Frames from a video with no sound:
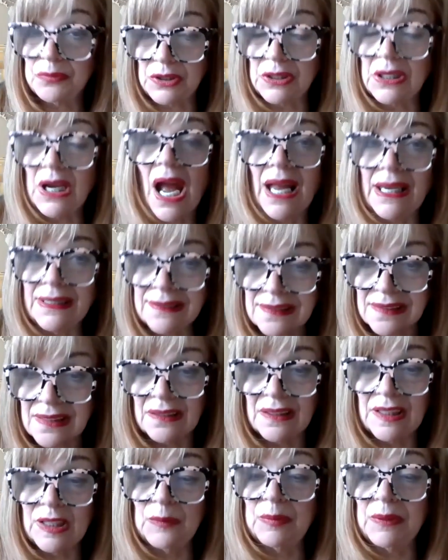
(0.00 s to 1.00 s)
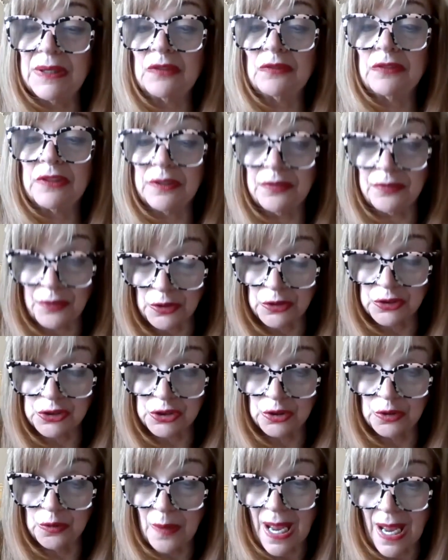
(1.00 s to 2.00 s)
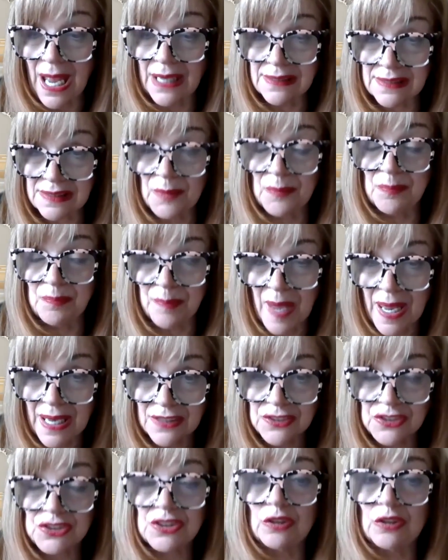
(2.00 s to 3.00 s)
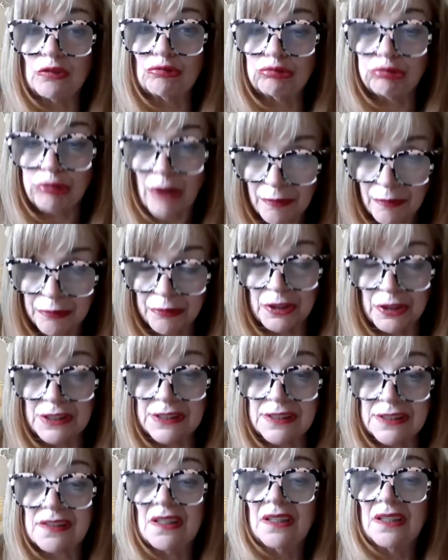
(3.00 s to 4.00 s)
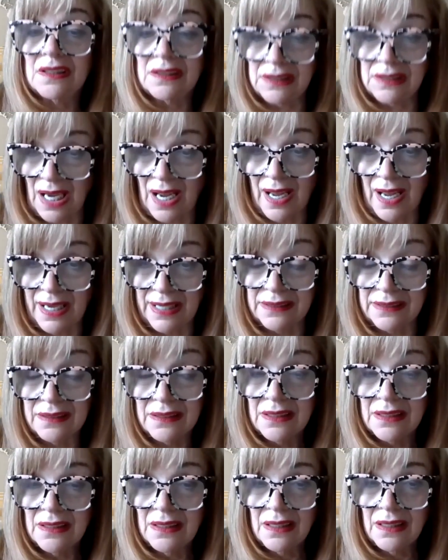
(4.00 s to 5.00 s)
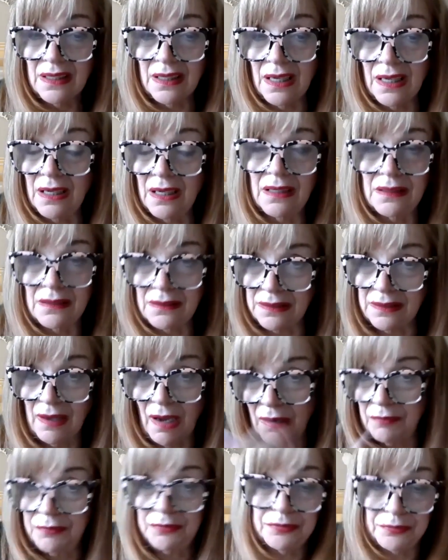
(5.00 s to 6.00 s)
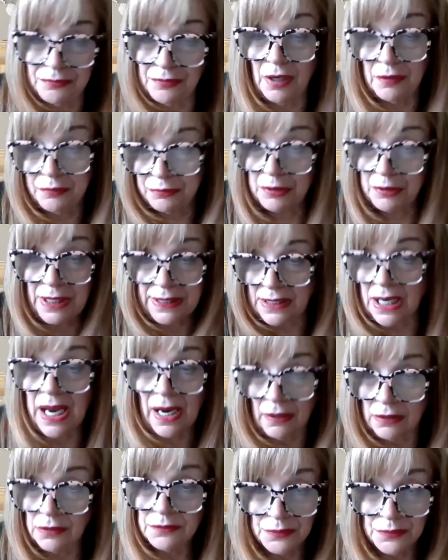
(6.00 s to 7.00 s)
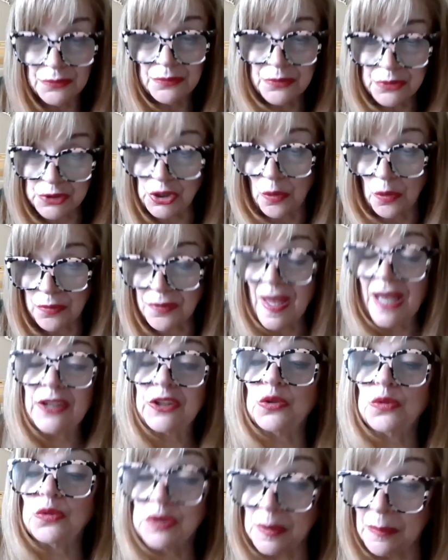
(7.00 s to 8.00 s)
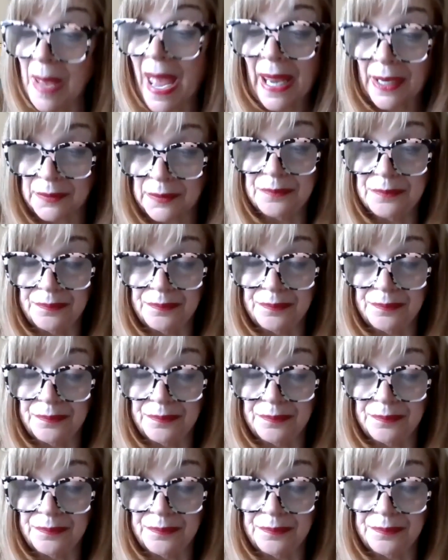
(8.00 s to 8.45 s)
constantly being referred to as the best reference guide of right now. So thank you to Matt.